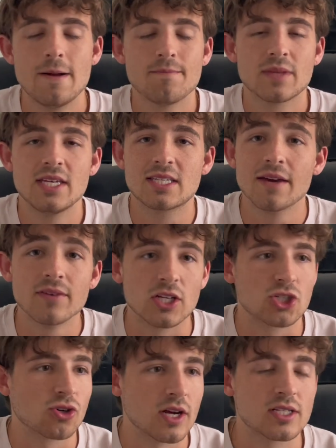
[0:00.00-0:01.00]
He's given the
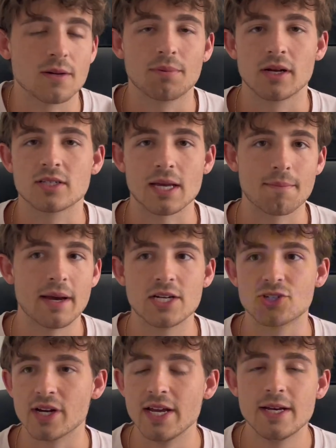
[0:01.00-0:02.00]
trust to players like Pedri,